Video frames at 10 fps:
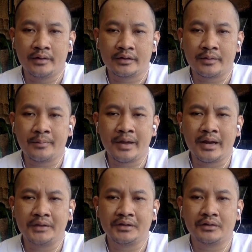the
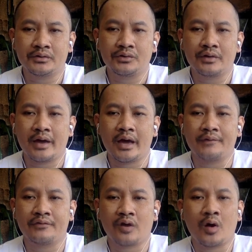manager should have
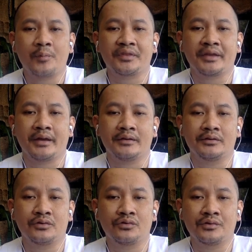competence
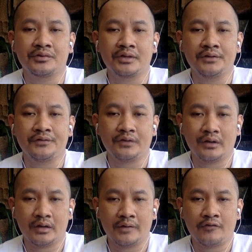to receive
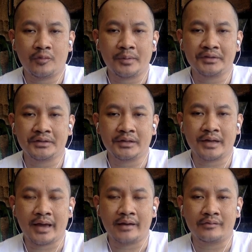information
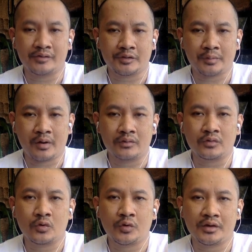and respond
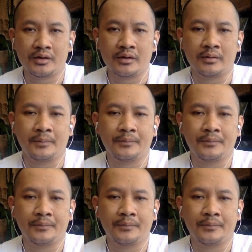quickly.